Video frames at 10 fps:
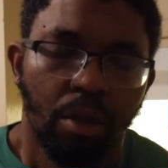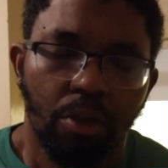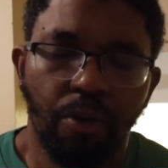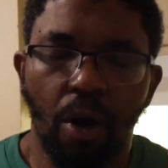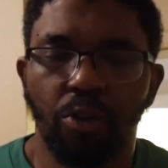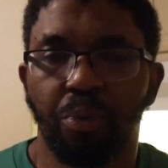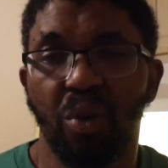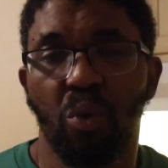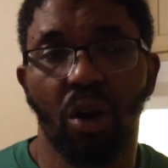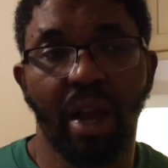As far as
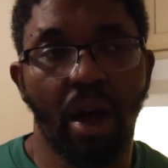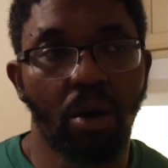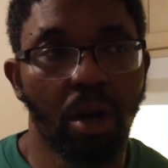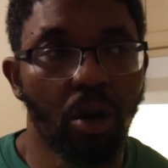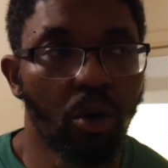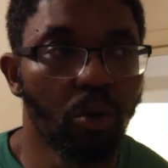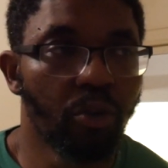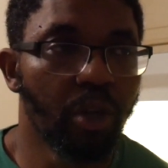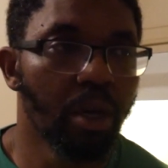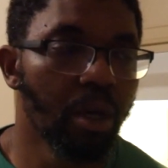pre-workout
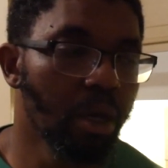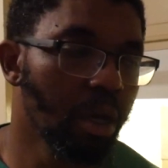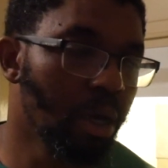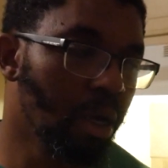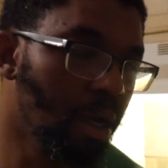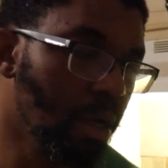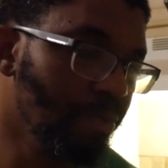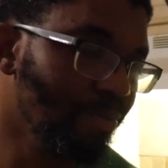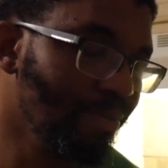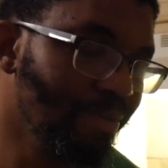goes,
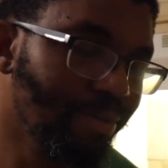I